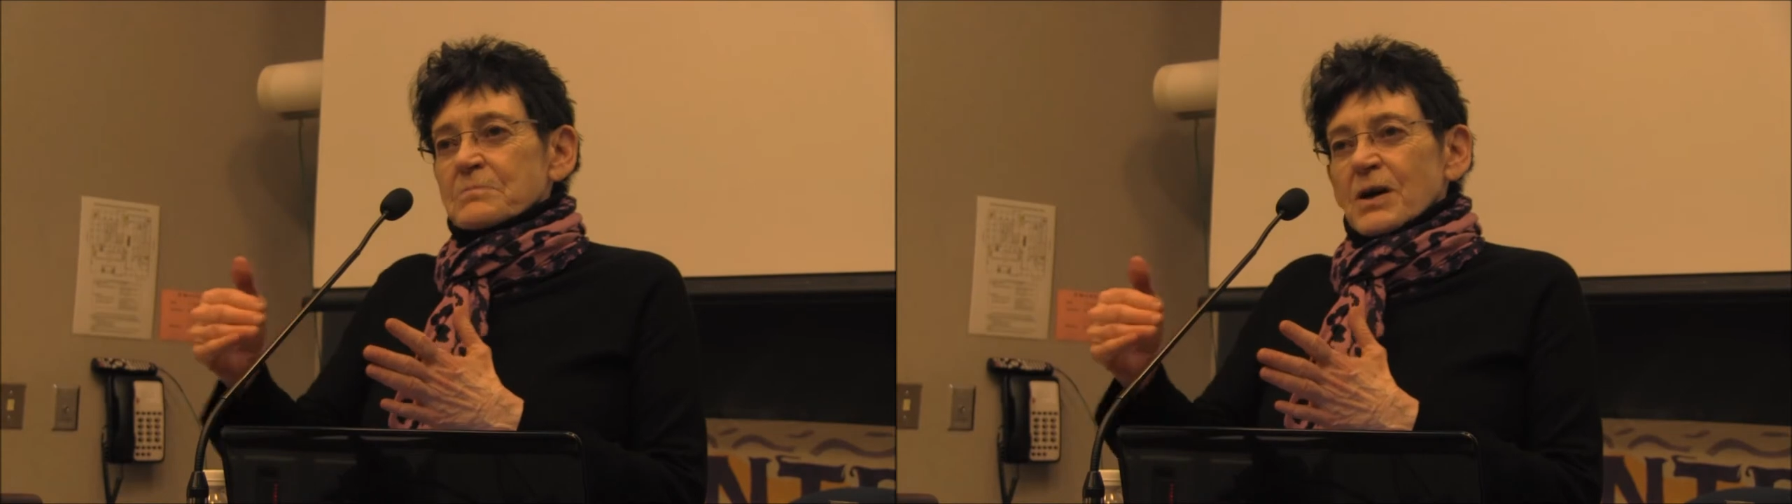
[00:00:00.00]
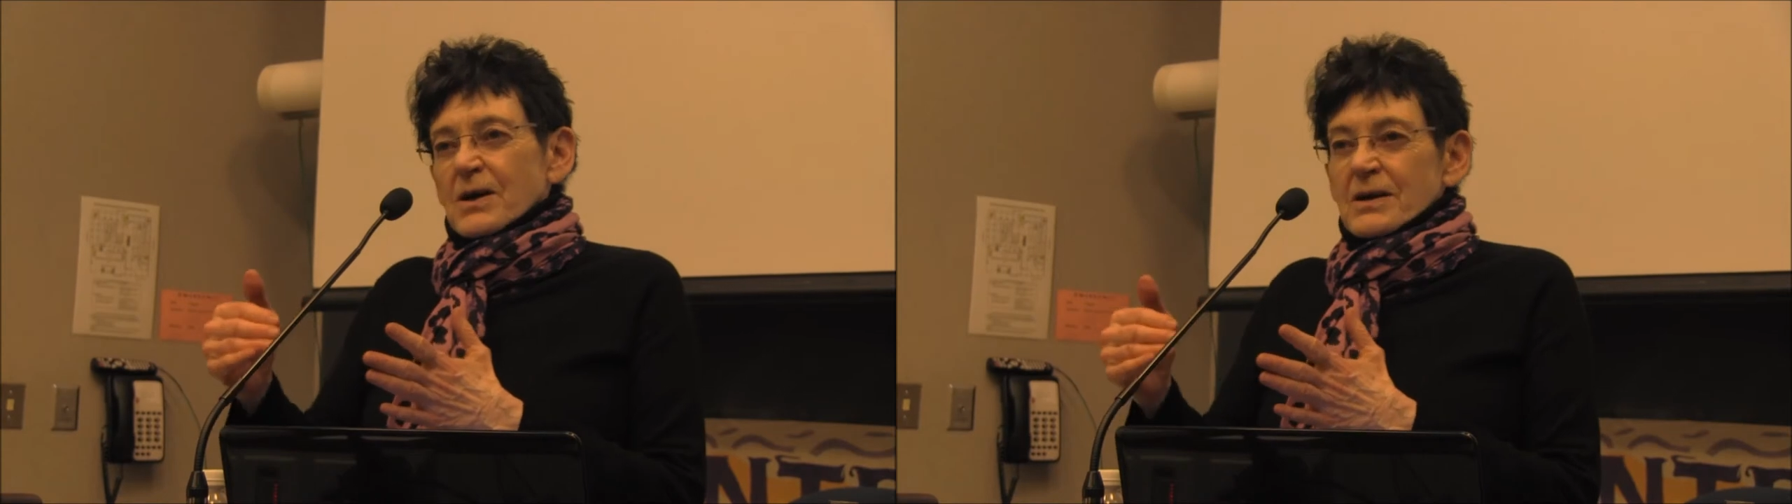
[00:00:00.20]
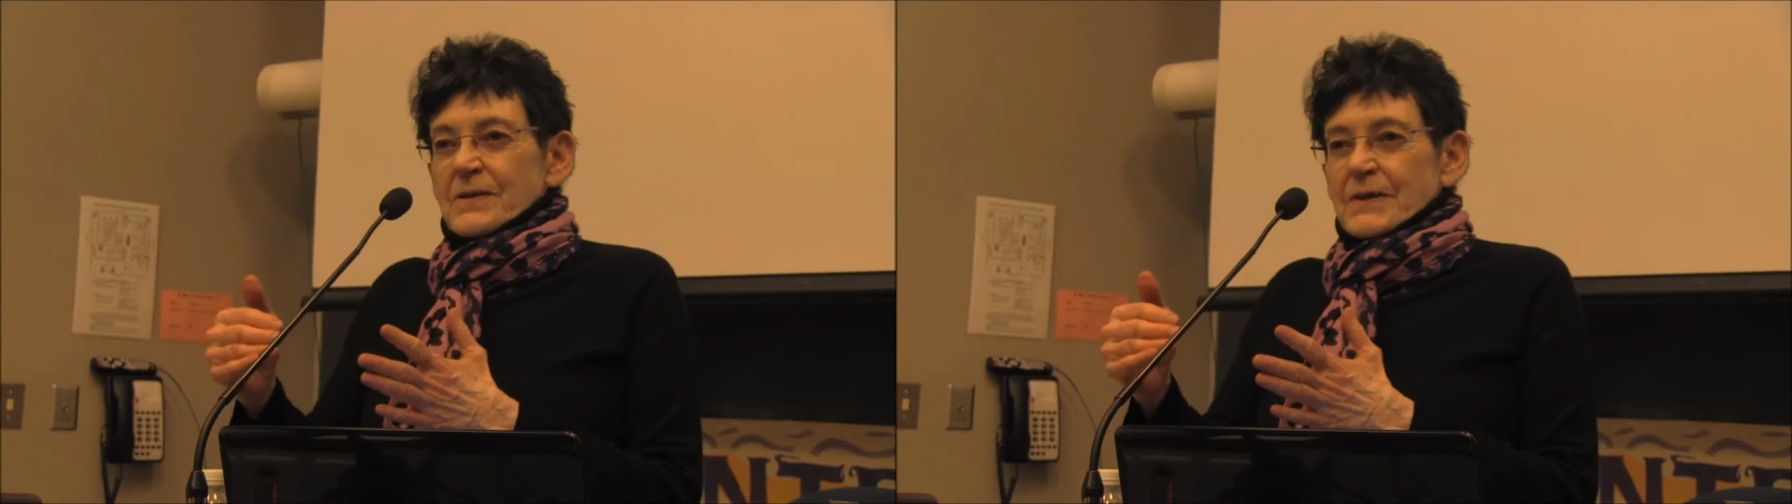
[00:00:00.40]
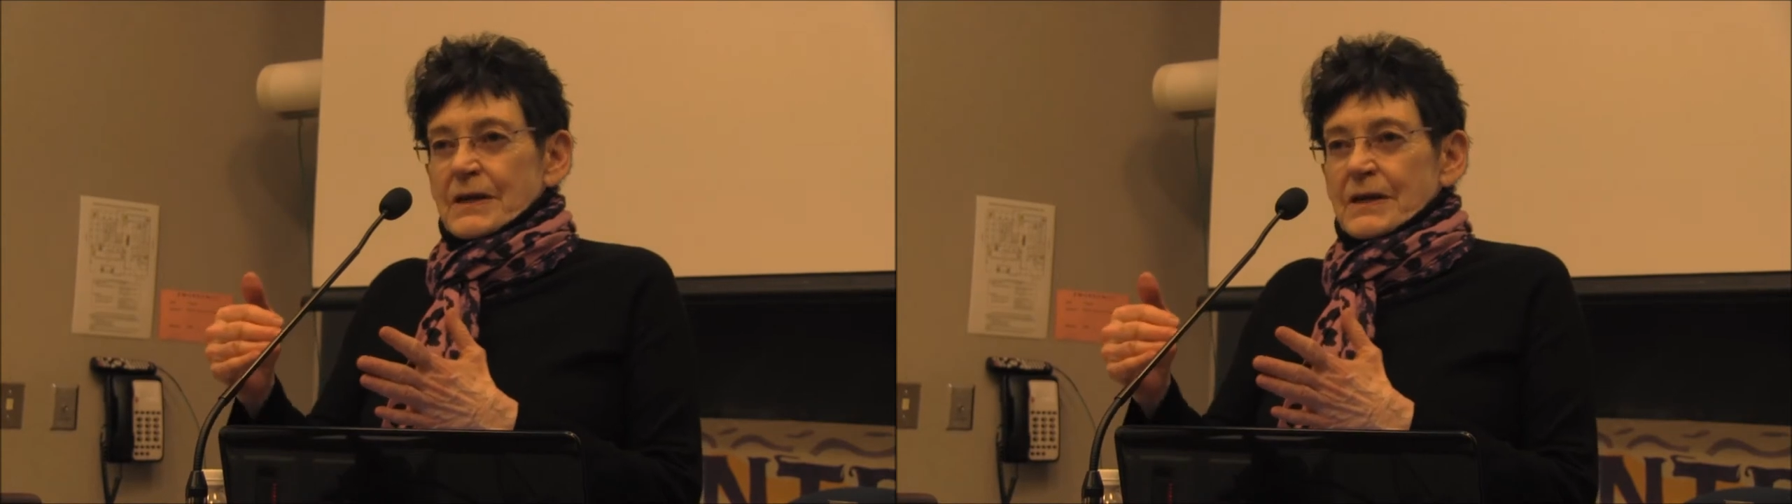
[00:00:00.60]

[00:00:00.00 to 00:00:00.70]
a part of